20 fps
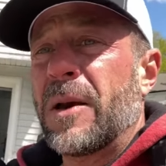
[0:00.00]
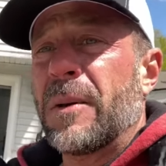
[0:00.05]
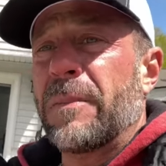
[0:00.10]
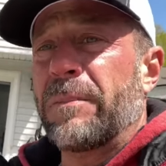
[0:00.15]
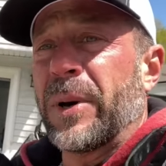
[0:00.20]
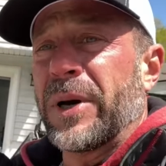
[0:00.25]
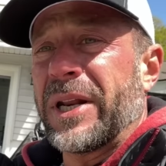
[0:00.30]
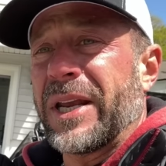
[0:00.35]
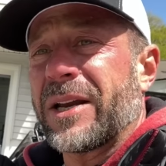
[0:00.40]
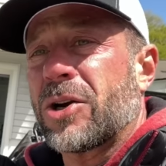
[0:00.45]

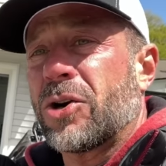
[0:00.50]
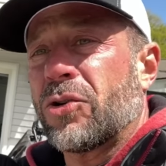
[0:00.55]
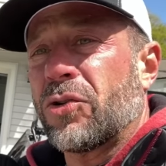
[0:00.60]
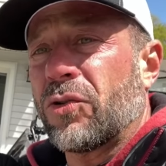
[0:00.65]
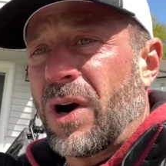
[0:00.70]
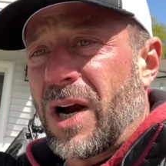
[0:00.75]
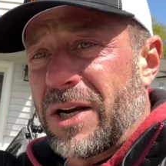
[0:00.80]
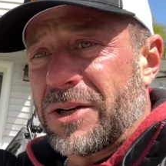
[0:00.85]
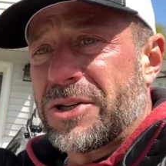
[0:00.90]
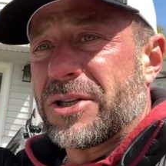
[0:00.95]
But it
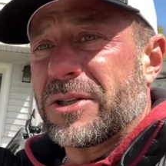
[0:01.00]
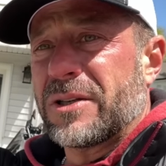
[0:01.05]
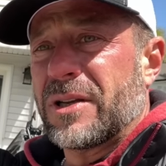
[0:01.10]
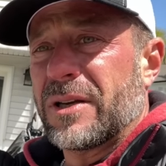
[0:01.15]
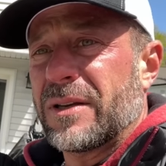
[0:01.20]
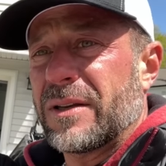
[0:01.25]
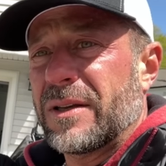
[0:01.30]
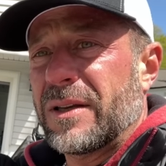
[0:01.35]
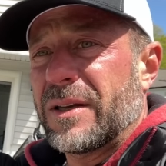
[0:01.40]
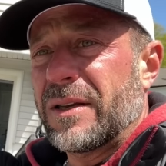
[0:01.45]
crushed,
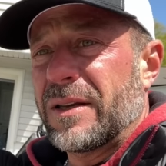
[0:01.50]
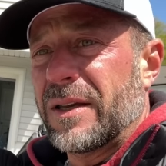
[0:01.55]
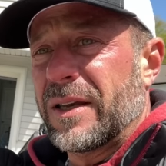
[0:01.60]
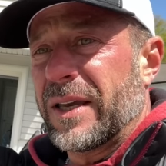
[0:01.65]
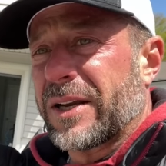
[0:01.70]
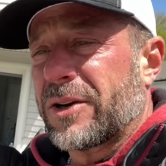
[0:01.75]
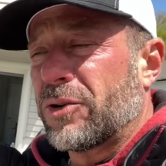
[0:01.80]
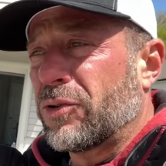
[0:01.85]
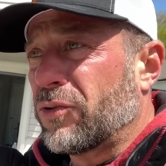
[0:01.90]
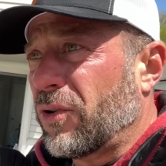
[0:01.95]

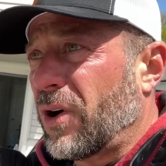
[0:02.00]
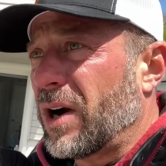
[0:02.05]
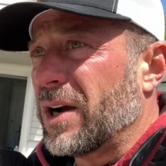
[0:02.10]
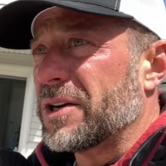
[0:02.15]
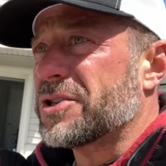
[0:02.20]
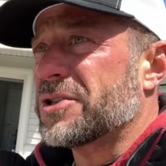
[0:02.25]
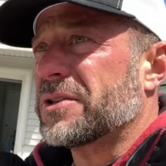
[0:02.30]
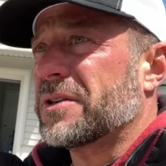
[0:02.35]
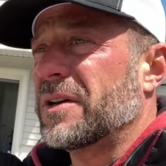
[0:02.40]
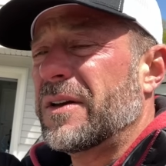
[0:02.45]
it
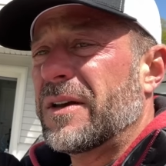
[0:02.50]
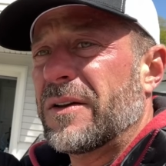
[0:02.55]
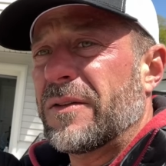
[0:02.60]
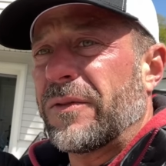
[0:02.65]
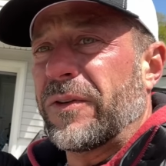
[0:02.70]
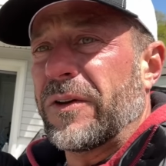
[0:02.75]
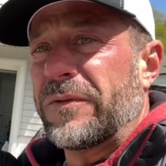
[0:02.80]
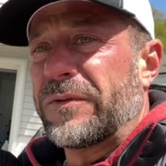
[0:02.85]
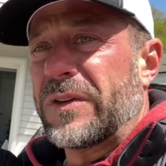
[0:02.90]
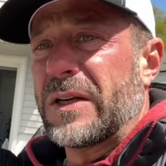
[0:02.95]
crushed
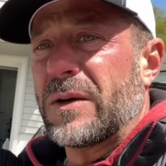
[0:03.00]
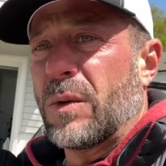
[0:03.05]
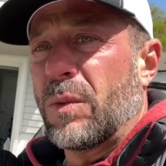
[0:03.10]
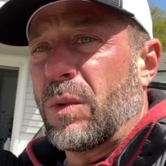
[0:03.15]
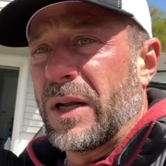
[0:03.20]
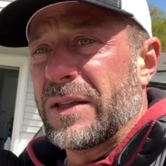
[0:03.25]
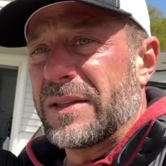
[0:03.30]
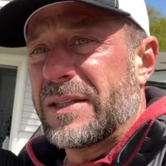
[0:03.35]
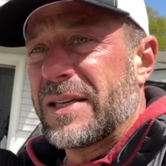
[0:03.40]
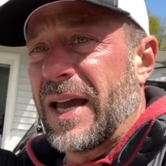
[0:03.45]
fifty to
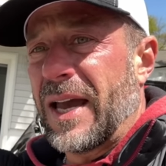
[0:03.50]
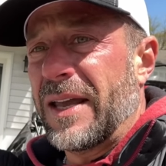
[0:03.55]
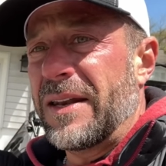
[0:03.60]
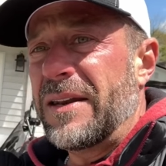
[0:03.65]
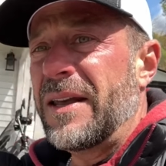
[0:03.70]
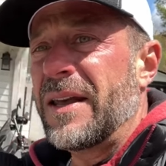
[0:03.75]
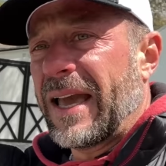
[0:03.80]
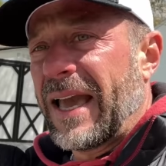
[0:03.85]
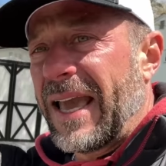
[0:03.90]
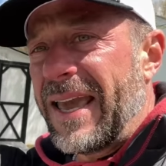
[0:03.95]
one
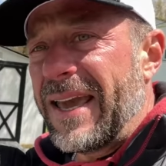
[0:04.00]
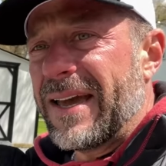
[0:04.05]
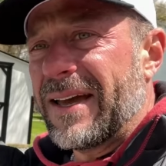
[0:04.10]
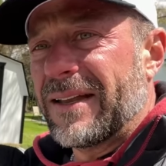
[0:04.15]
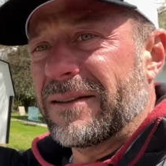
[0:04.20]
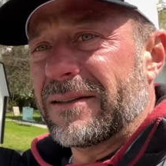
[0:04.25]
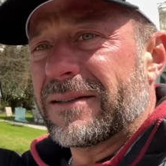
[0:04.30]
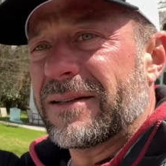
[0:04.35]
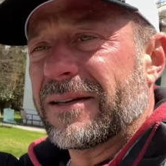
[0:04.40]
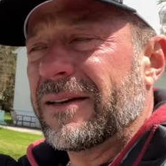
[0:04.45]
ten,
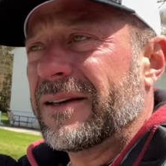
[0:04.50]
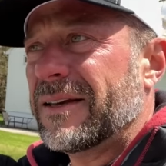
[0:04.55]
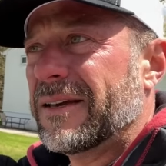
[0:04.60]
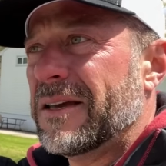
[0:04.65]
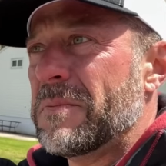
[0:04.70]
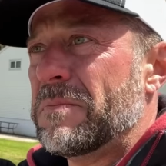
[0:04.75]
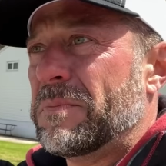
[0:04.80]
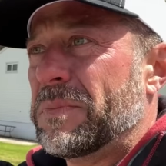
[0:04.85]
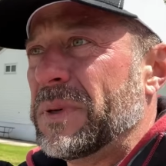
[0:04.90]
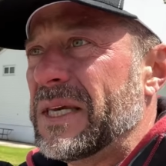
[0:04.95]
and
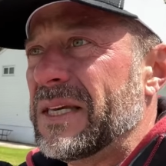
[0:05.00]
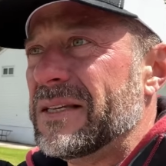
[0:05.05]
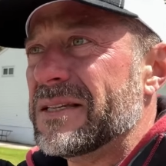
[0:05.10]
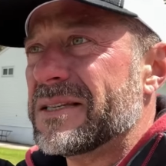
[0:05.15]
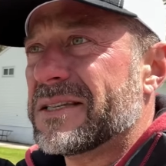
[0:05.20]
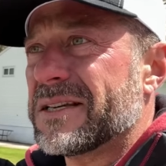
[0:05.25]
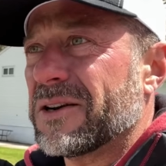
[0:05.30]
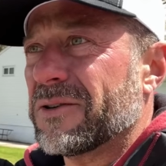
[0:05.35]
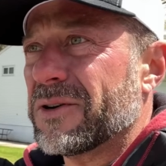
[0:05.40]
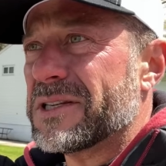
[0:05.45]
it beat
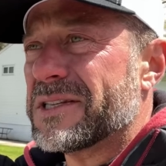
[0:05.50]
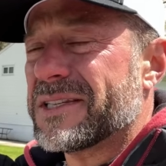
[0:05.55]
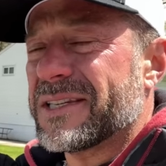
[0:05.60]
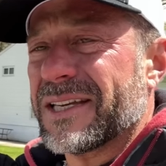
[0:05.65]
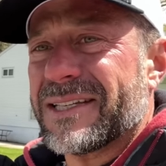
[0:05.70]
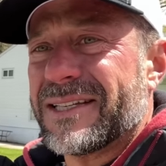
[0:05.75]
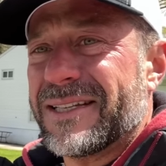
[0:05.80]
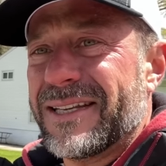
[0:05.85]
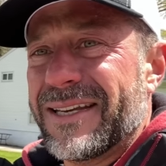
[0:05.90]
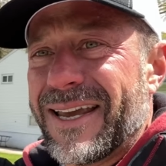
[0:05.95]
zero to
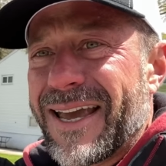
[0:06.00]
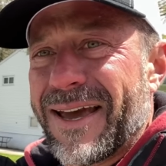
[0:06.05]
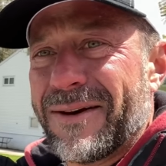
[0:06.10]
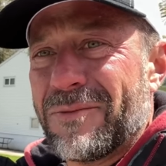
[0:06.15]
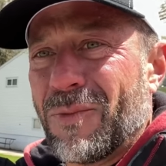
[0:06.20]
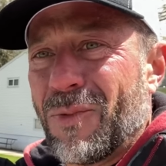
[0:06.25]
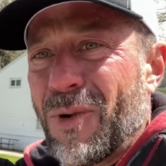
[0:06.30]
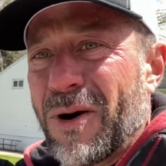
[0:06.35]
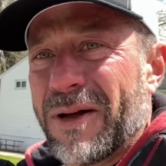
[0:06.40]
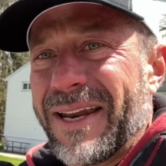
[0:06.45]
sixty
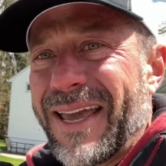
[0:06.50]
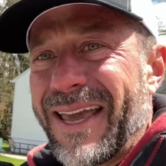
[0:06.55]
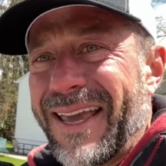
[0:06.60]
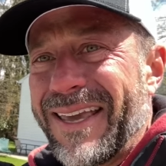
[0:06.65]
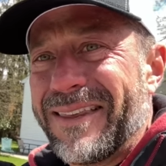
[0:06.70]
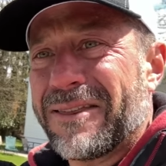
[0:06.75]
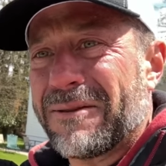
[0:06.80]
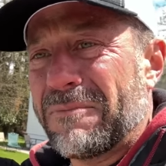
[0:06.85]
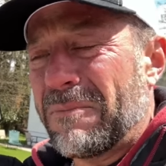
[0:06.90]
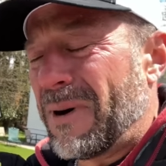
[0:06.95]
and one
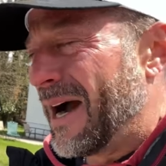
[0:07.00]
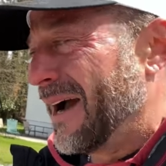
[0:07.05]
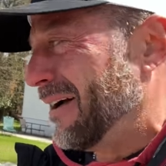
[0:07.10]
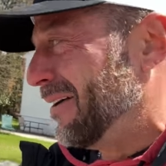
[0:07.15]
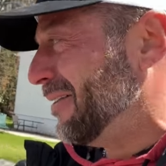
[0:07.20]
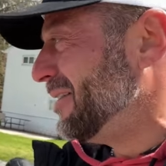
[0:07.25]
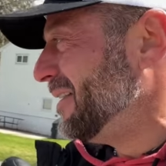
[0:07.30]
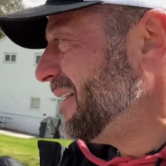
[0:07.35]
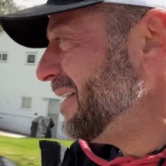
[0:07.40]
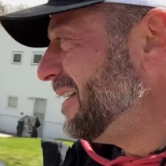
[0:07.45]
eighth mile.